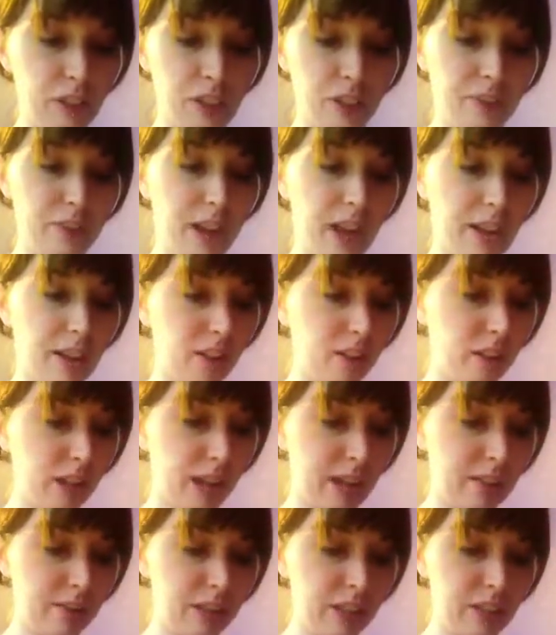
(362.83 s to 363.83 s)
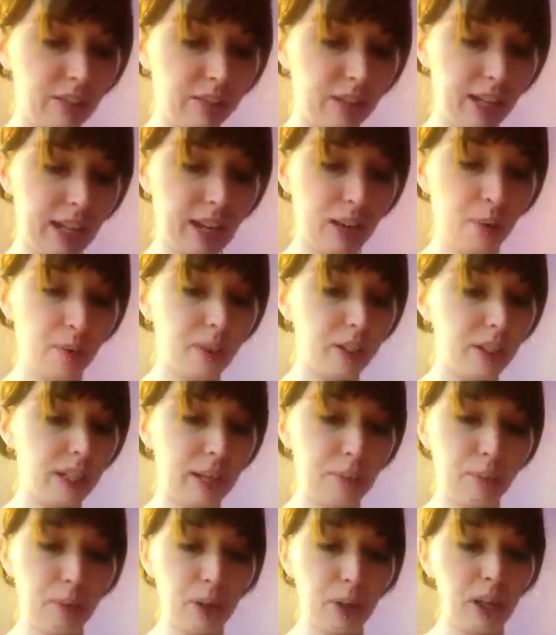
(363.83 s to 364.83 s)
just fine. It'll kind of even out. The
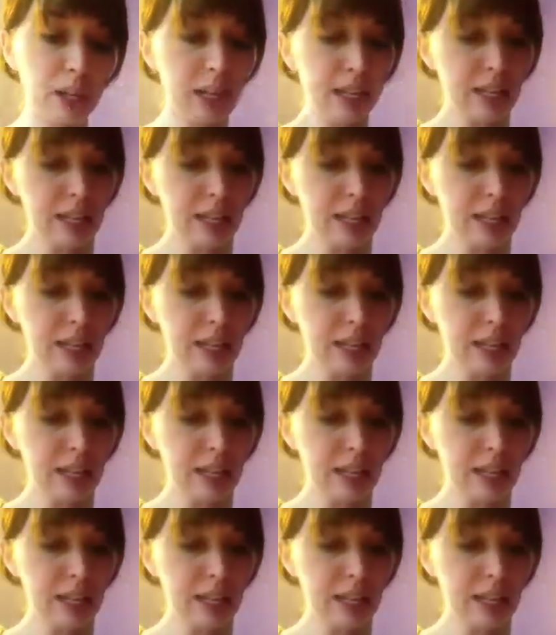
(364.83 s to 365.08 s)
diaper